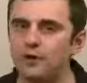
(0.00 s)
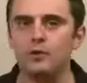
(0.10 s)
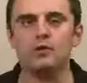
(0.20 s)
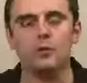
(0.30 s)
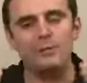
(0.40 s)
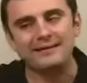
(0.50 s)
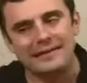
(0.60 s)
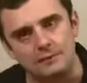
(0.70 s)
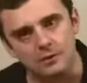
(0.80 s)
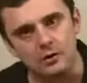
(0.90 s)
year old. We're about to
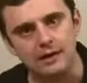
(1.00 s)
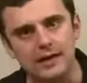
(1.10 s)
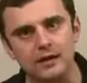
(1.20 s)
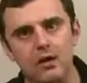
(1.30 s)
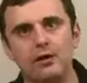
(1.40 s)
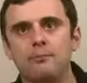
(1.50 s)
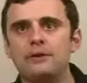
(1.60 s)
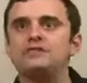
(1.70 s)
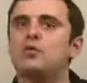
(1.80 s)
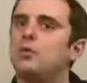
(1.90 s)
hit kindergarten,
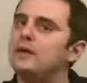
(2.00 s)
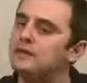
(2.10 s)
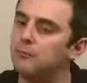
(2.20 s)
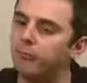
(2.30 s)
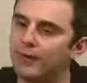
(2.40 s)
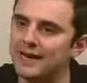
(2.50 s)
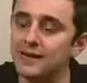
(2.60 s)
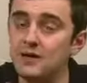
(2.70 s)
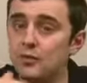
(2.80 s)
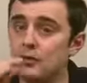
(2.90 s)
preschool. We need to bring it.
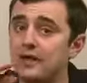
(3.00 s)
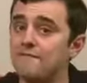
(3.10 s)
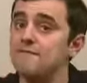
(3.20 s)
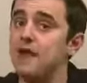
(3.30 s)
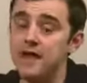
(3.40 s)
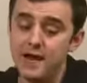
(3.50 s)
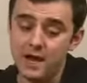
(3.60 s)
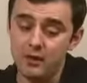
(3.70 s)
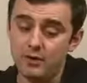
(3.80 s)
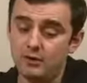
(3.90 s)
We're getting
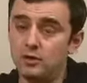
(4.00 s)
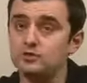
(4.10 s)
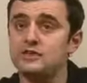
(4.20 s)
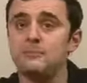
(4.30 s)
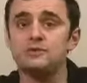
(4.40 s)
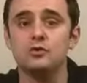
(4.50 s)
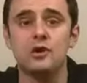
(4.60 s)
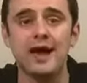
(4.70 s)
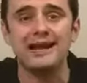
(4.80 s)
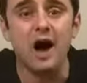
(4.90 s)
very close to episode
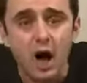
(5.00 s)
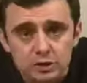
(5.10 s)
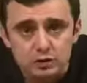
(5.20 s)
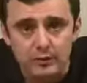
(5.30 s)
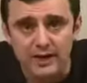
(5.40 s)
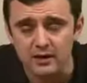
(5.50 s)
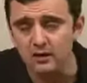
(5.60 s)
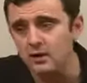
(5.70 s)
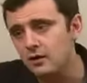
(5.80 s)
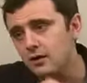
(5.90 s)
900,
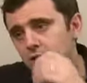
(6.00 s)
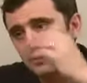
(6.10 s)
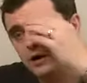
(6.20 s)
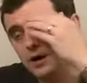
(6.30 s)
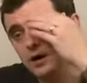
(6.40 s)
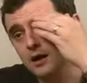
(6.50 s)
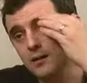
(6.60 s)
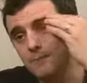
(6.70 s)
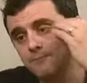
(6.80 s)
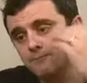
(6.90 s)

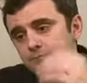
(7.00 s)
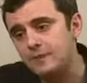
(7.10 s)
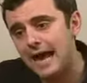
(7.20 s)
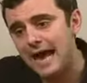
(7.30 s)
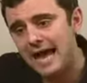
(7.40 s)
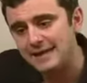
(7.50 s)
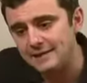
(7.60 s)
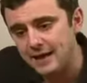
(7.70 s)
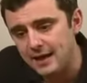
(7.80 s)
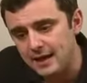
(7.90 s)
um,
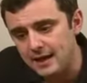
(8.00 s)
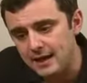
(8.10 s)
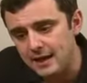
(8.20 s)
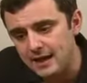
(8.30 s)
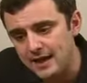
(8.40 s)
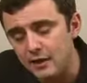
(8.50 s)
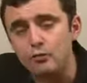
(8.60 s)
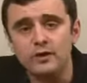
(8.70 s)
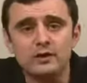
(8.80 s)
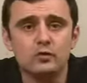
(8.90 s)
and uh, and I
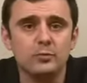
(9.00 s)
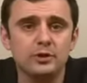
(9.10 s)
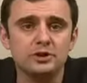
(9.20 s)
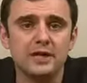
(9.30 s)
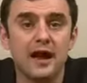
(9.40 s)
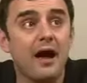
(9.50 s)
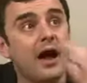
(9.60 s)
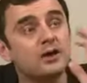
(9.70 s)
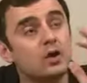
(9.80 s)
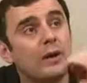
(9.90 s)
really do appreciate. I,
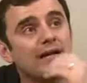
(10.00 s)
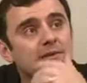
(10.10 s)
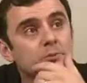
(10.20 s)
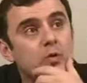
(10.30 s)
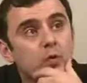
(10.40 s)
you know, I got some